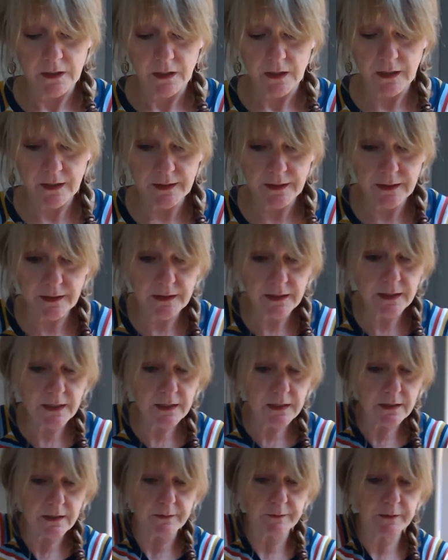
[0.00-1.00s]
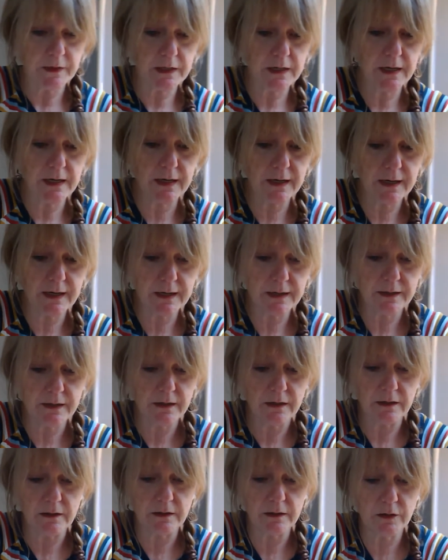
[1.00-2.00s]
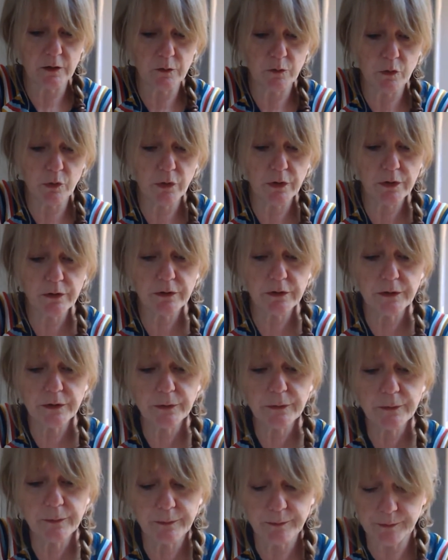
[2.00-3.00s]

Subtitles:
I think I'm going to add a little more glue